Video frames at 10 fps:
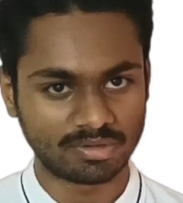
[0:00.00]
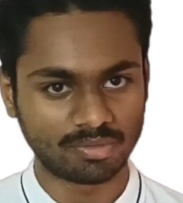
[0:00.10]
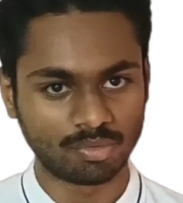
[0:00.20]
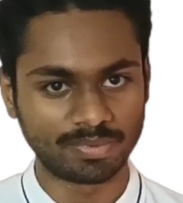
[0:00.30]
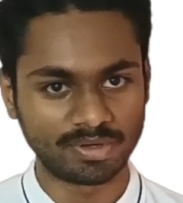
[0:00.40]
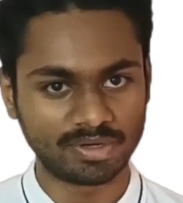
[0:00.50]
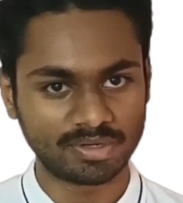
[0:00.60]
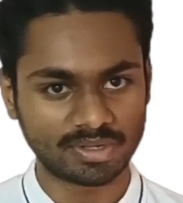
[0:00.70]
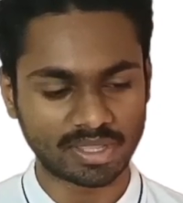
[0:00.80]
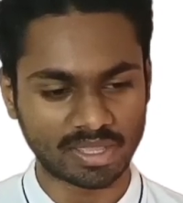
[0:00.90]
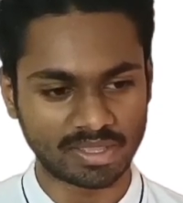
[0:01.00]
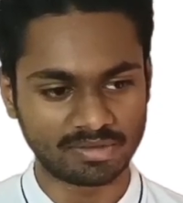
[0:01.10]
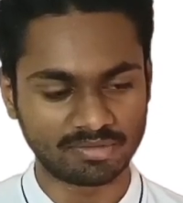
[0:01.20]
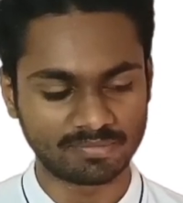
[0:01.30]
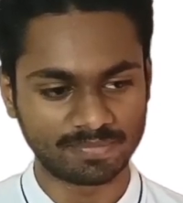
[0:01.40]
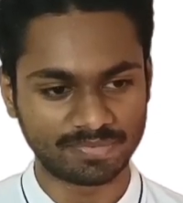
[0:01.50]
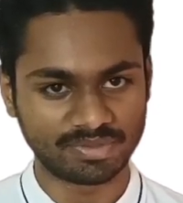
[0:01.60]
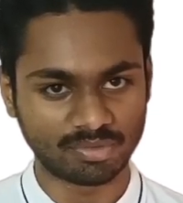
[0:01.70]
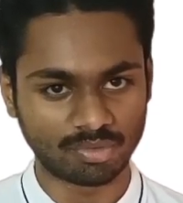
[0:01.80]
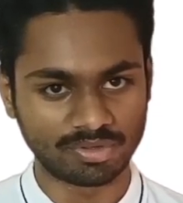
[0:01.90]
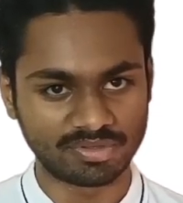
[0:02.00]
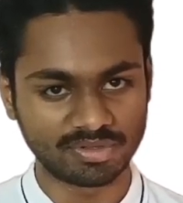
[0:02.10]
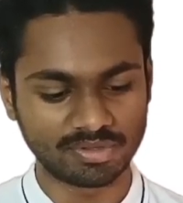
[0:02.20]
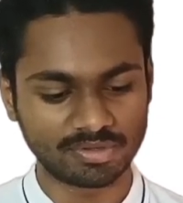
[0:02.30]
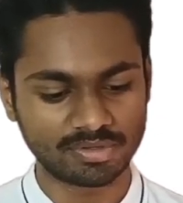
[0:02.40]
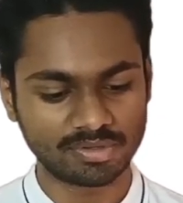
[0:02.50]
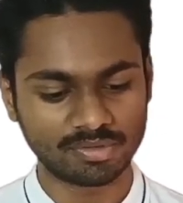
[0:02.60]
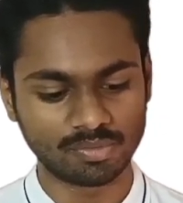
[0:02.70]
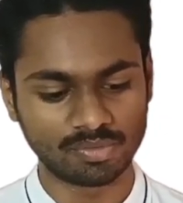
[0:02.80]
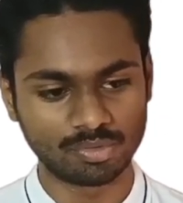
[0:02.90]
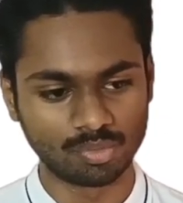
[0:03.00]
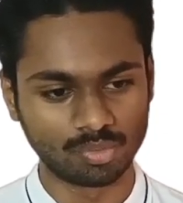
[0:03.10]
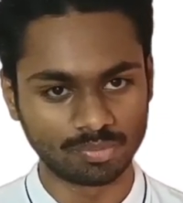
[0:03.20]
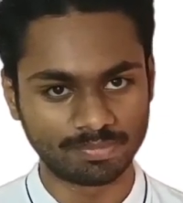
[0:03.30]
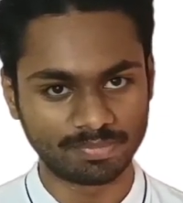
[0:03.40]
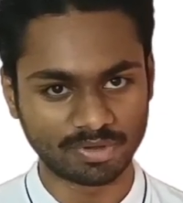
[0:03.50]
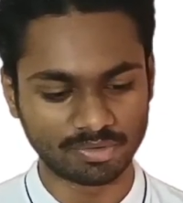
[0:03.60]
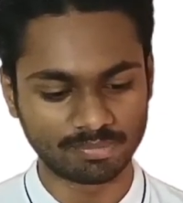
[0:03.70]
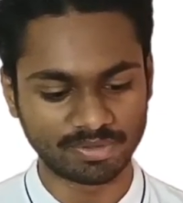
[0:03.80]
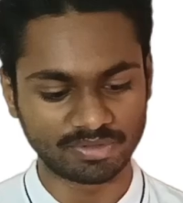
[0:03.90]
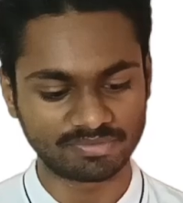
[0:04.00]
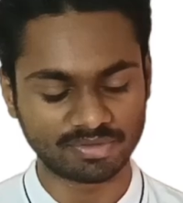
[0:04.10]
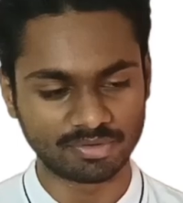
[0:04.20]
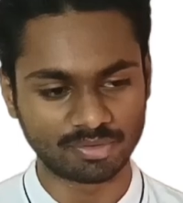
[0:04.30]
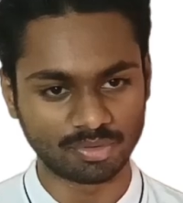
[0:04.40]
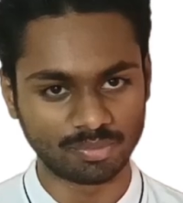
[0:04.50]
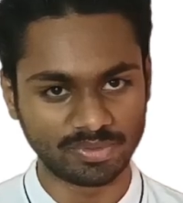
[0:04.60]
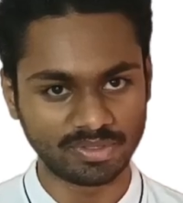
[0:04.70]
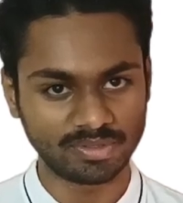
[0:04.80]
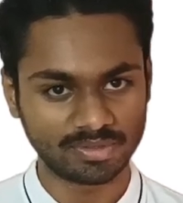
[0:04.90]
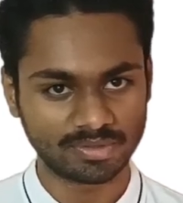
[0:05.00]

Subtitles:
open it, and on here you need to paste Control V.